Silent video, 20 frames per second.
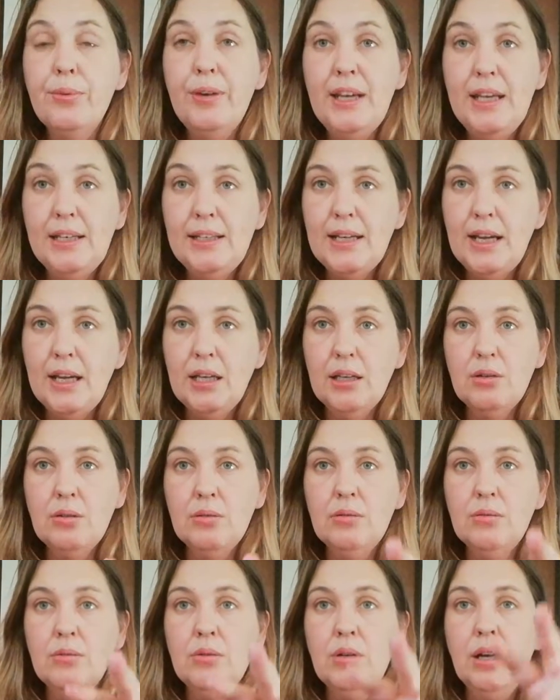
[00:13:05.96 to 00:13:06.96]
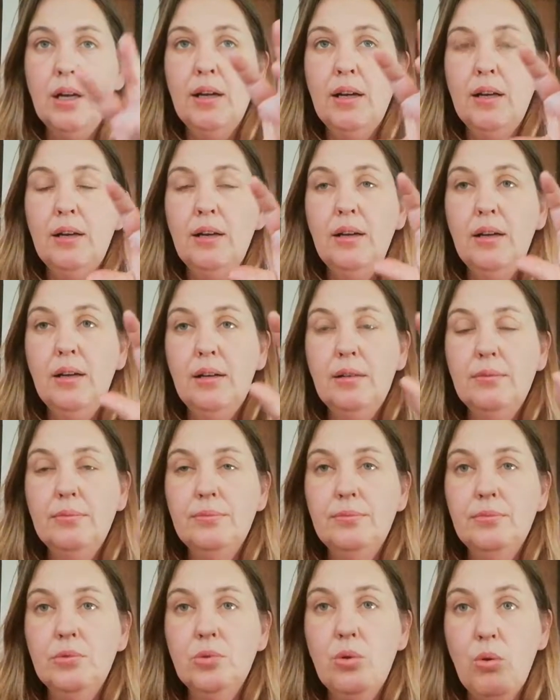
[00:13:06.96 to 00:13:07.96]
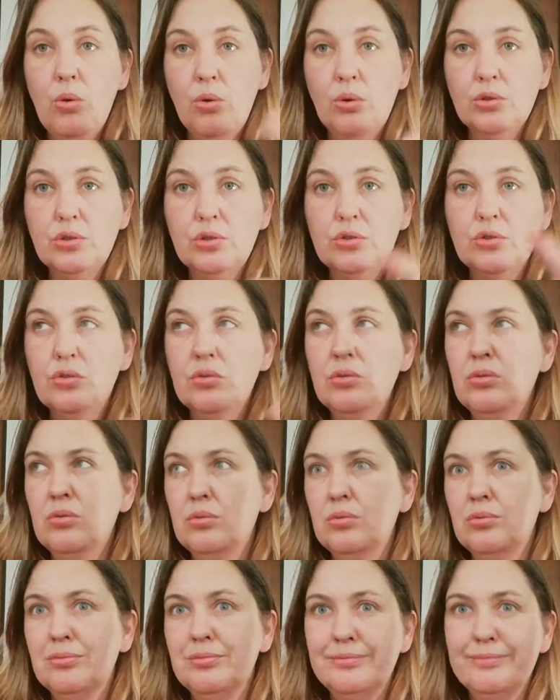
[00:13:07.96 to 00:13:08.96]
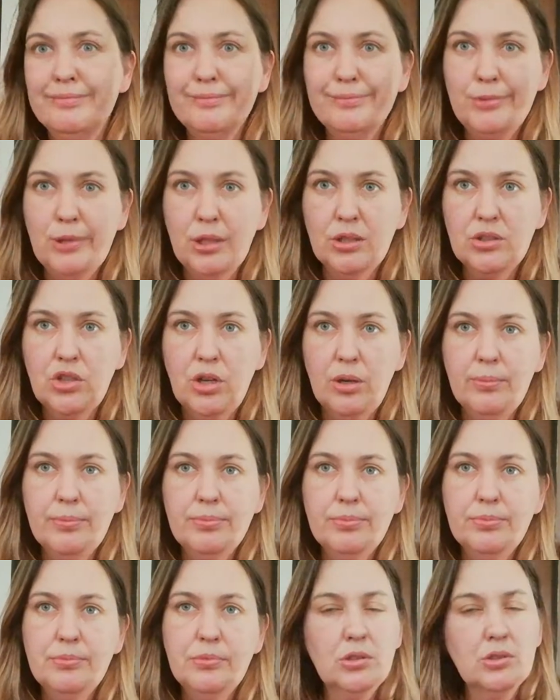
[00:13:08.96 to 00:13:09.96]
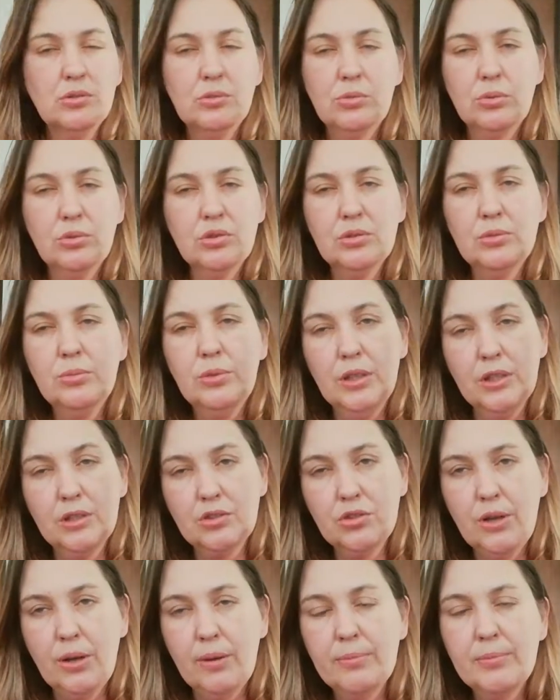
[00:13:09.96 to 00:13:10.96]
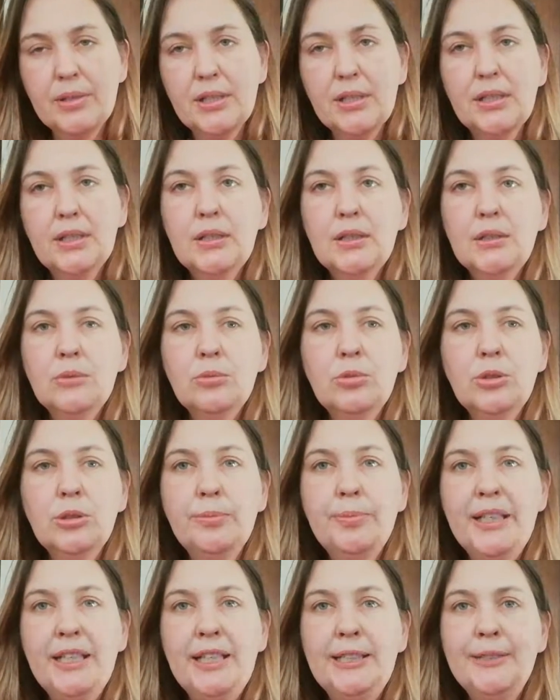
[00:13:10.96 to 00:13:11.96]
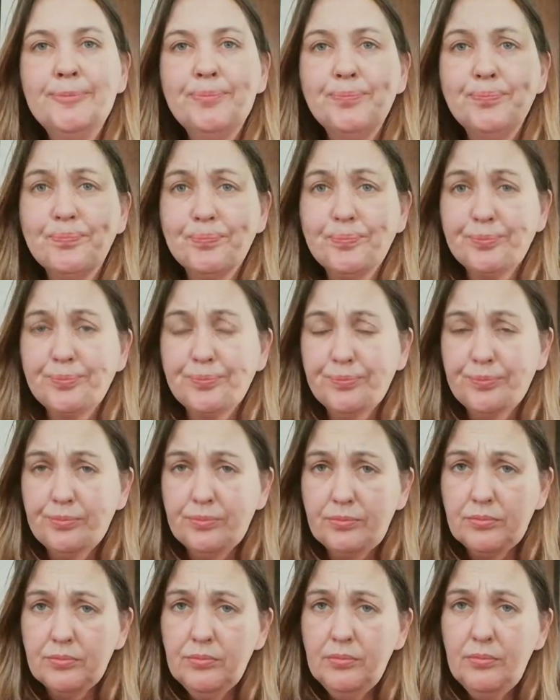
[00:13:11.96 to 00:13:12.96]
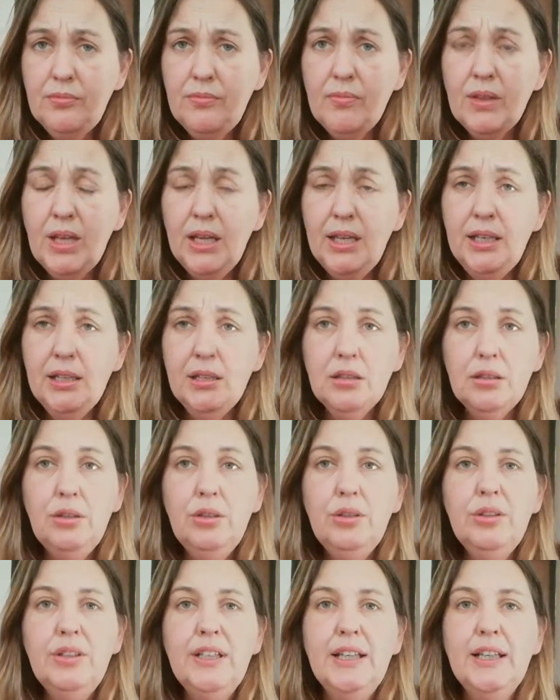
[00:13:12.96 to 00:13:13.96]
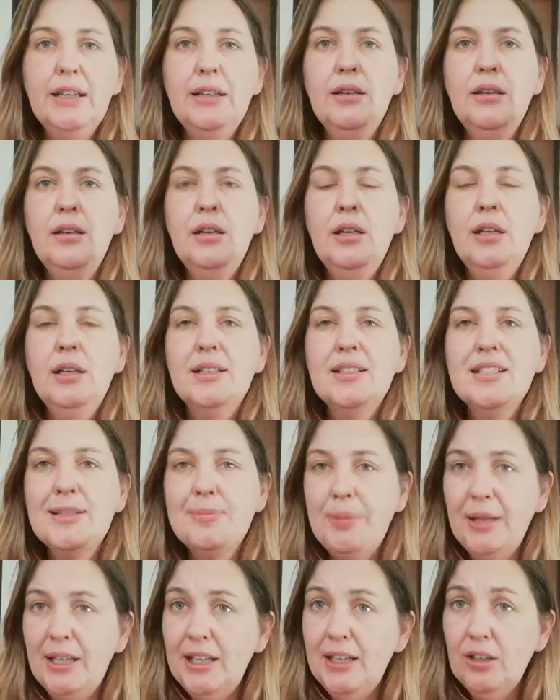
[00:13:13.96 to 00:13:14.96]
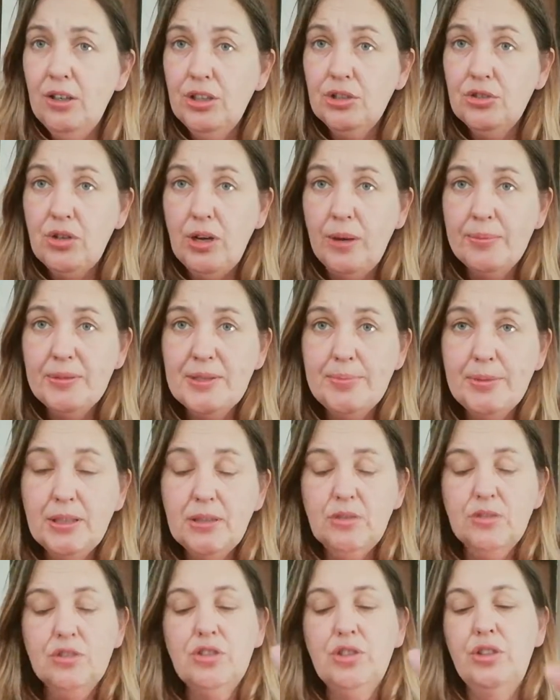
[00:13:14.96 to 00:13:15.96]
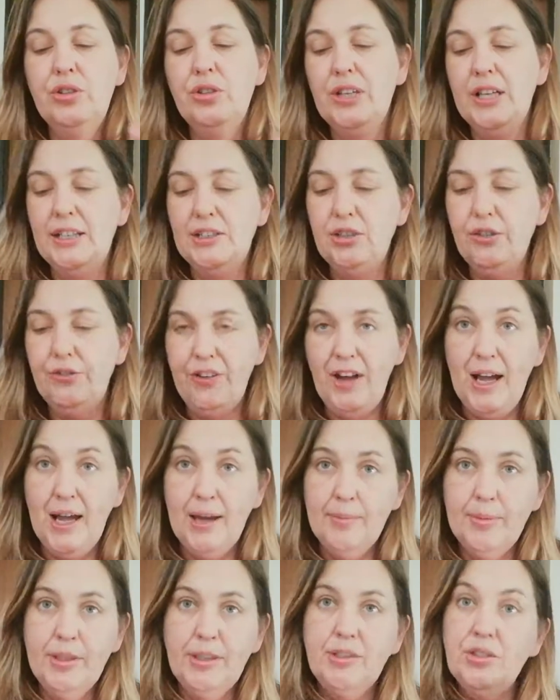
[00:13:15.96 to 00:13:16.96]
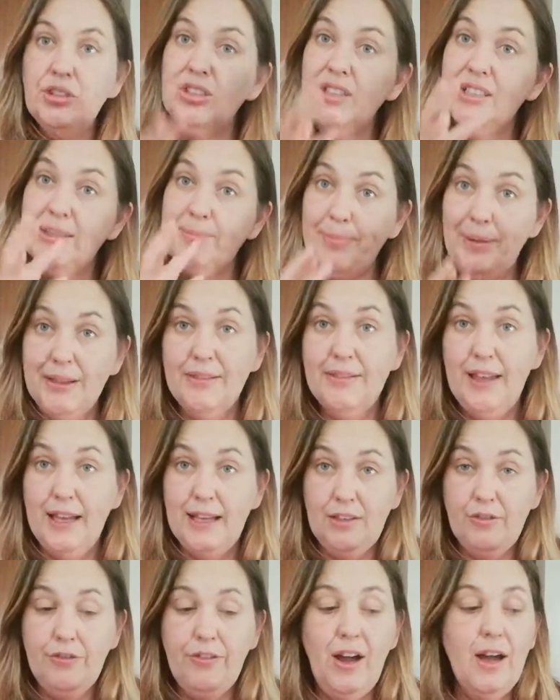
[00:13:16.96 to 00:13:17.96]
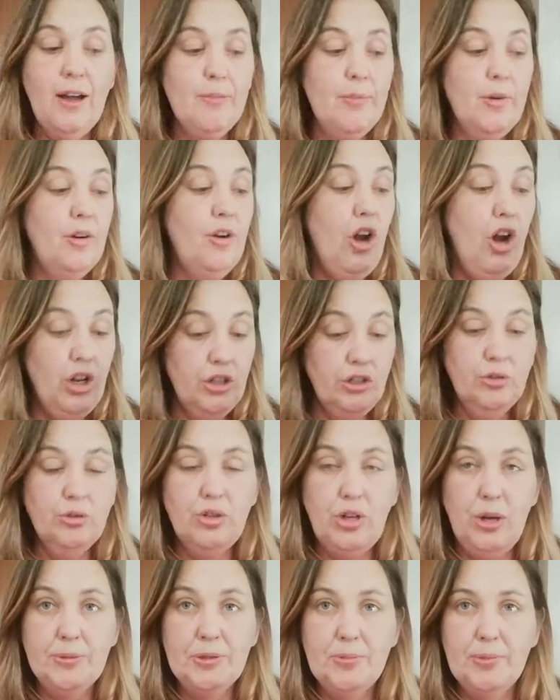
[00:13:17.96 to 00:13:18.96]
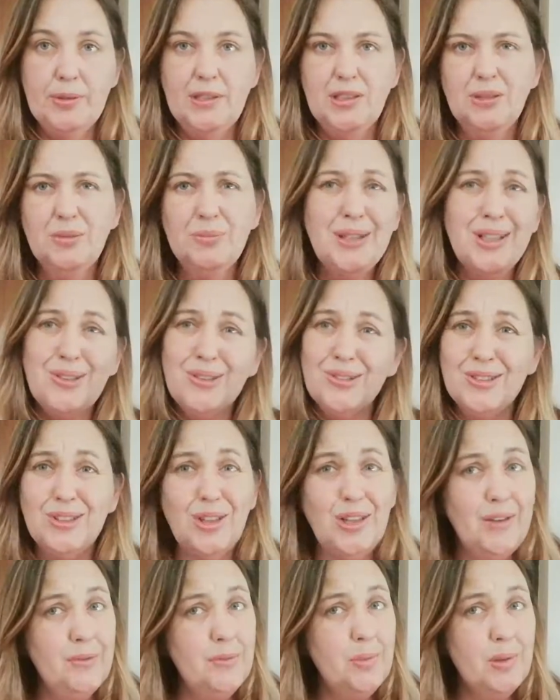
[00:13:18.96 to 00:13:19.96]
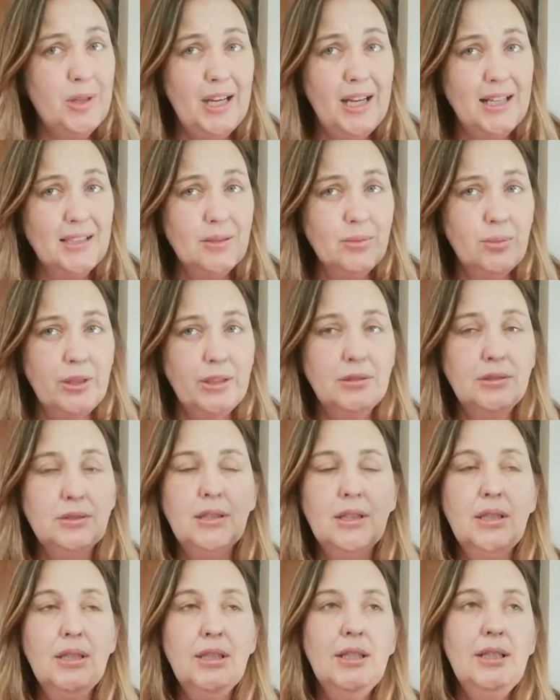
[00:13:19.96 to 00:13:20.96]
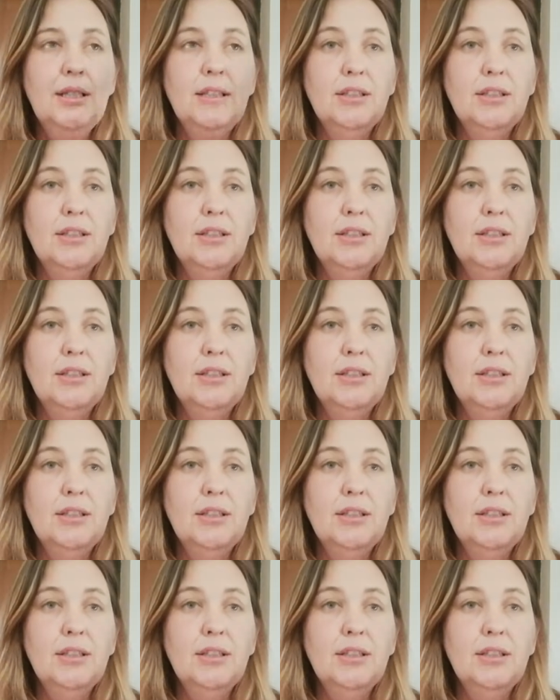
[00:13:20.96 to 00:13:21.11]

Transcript: 3-day course or workshop, not course, workshop, will be including spinning on a drop spindle. So you get your fiber, you spin that fiber on your drop spindle, because not everybody has a wheel.